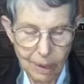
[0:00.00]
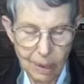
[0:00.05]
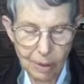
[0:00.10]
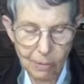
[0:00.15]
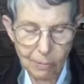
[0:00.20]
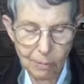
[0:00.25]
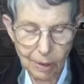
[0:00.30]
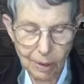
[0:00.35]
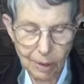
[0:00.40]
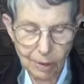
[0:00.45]

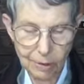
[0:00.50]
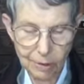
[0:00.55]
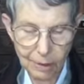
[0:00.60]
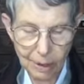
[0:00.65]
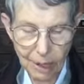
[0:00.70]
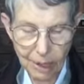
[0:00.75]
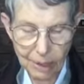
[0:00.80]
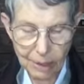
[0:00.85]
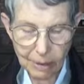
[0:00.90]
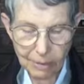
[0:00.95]
When the
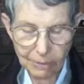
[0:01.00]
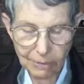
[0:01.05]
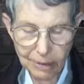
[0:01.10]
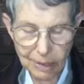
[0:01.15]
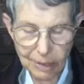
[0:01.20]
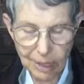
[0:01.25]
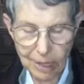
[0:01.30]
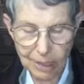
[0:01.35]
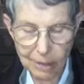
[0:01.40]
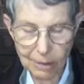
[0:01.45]
thought of
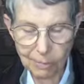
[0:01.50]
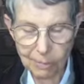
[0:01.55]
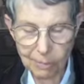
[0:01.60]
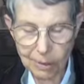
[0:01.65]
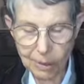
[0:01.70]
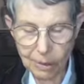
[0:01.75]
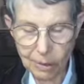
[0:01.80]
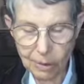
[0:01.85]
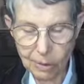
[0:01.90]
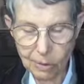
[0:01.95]

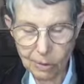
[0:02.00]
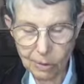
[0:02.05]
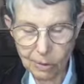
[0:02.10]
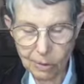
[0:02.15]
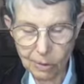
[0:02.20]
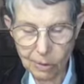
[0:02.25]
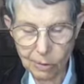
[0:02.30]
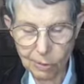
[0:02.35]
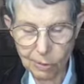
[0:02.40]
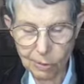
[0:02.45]
attachment
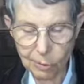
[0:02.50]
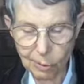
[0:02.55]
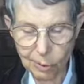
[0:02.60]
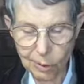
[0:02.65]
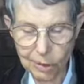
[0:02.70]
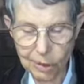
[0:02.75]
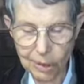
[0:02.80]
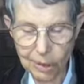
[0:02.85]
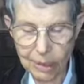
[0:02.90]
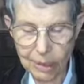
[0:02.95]

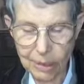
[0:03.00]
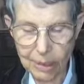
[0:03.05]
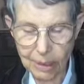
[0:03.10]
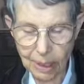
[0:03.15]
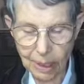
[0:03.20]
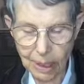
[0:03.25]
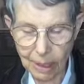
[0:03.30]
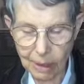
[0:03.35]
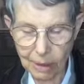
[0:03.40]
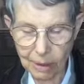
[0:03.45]
towards a
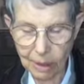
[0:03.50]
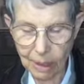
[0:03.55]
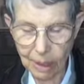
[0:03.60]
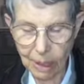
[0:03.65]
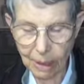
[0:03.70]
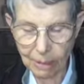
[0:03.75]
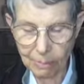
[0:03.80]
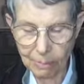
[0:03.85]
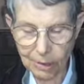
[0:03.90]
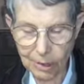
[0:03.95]
desire
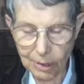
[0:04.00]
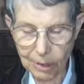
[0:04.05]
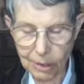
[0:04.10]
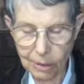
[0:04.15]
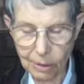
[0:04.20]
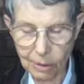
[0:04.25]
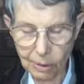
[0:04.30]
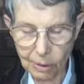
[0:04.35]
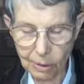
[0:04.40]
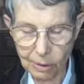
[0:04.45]
object
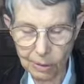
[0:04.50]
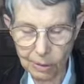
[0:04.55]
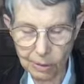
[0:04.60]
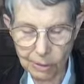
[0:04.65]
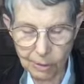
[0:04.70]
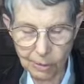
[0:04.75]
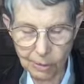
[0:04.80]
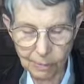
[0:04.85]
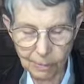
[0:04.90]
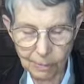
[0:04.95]

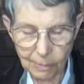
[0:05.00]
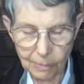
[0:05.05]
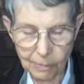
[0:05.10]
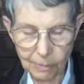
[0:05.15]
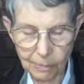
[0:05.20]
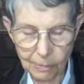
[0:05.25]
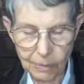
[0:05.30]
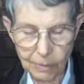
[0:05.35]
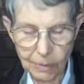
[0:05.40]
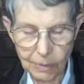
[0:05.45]
occurs,
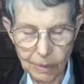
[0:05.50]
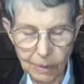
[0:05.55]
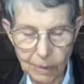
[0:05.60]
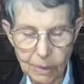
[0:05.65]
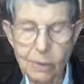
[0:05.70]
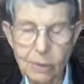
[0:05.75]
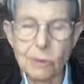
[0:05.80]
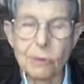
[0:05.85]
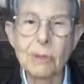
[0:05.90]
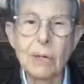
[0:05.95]

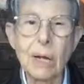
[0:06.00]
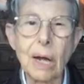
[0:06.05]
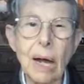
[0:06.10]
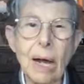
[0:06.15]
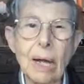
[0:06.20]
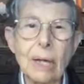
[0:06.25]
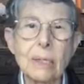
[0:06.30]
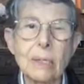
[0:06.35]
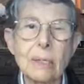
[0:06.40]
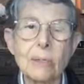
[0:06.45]
do
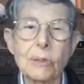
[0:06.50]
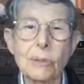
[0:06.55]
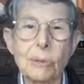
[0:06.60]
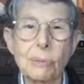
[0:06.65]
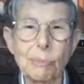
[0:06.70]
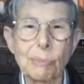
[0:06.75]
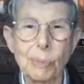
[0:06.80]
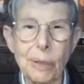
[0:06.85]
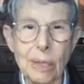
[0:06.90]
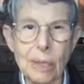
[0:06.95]
not
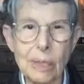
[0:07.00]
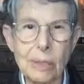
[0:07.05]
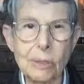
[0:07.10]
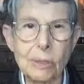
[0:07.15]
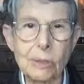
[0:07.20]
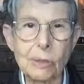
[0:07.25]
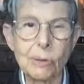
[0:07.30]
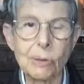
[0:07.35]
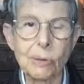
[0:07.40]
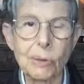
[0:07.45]

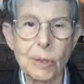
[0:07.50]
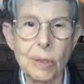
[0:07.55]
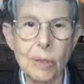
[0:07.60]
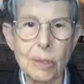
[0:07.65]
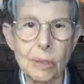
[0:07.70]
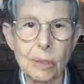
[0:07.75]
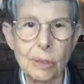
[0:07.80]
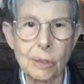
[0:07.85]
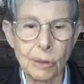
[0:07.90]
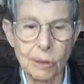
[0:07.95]
suppress or
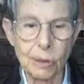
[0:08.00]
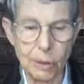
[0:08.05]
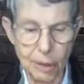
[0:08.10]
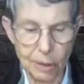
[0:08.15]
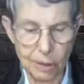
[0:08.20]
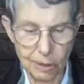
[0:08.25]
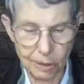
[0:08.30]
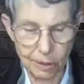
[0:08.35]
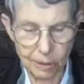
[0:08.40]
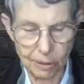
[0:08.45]

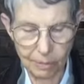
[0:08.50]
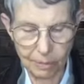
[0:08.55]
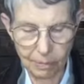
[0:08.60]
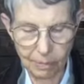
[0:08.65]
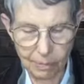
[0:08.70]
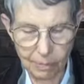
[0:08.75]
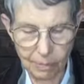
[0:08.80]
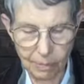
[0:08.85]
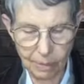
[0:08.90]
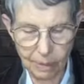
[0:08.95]
encourage,
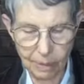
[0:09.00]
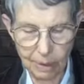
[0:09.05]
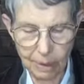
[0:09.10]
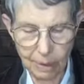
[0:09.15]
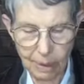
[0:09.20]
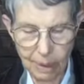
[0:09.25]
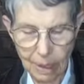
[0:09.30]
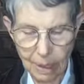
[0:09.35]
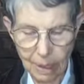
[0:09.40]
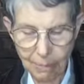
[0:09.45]

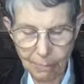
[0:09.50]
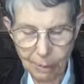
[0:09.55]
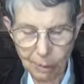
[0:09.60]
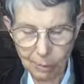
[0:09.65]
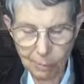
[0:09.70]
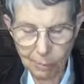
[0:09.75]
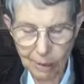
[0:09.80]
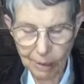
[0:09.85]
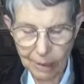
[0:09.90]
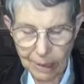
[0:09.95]

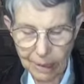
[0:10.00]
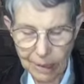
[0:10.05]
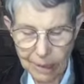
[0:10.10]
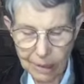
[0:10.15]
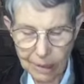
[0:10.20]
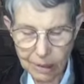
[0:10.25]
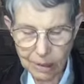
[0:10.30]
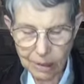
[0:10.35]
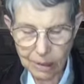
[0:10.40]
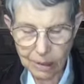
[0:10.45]
but
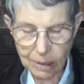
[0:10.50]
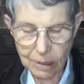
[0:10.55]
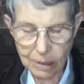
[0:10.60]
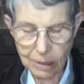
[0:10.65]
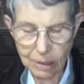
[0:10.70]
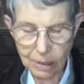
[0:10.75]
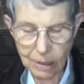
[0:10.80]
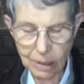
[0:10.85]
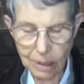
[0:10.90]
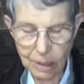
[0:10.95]

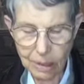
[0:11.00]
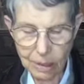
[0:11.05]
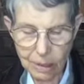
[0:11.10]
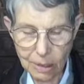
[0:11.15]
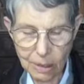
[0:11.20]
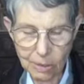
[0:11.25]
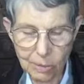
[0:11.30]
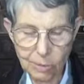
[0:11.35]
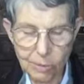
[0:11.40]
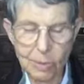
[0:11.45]
release
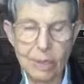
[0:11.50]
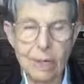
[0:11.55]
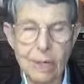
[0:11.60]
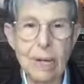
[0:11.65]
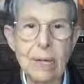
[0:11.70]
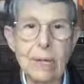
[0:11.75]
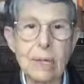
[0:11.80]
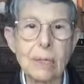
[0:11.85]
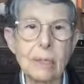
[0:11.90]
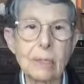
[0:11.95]
into
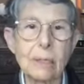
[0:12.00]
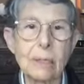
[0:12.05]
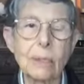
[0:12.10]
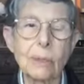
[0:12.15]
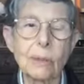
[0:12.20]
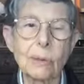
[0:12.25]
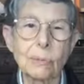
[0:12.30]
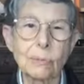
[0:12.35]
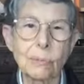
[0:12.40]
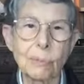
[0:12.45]
naked,
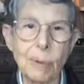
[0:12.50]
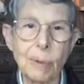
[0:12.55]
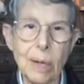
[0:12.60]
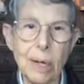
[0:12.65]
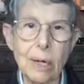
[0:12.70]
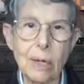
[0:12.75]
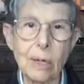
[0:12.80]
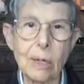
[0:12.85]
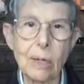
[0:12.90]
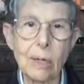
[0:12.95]

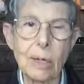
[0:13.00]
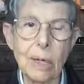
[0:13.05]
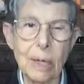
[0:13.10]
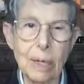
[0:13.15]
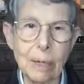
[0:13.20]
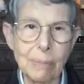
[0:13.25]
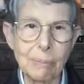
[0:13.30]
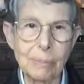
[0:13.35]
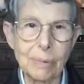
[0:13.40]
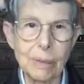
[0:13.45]
aware
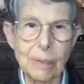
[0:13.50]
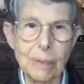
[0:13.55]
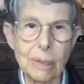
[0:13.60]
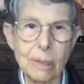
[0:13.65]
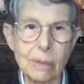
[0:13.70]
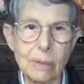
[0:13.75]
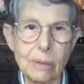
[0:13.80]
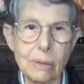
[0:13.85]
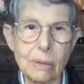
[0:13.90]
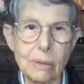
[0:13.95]

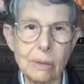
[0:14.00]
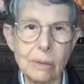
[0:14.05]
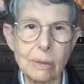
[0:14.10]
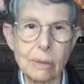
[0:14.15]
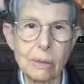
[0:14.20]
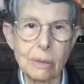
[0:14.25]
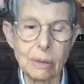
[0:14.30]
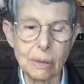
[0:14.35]
emptiness.